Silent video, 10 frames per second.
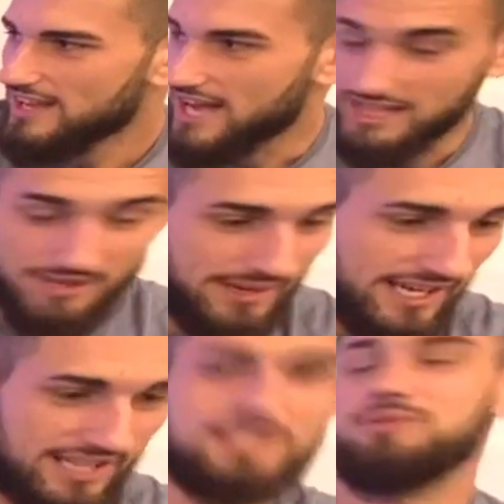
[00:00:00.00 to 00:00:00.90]
I let my
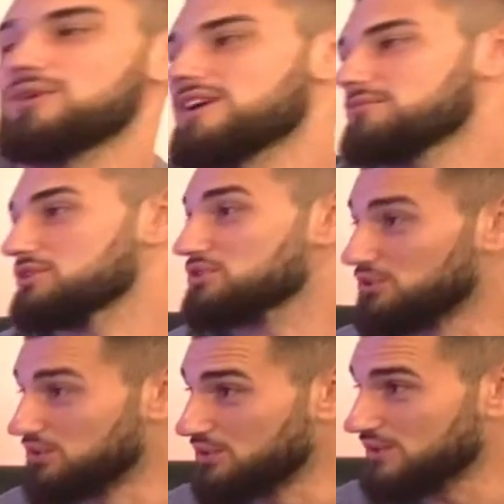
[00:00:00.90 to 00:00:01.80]
cousin wear them to
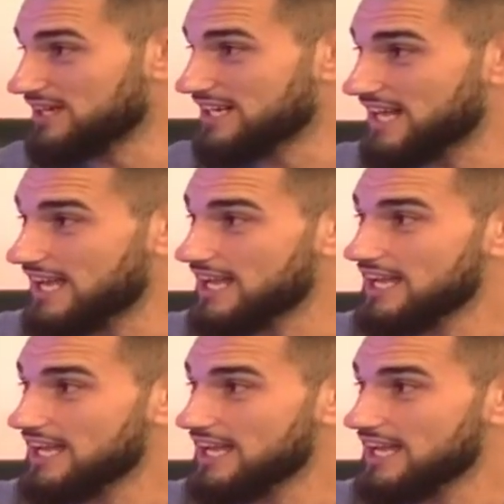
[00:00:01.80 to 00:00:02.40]
school one day.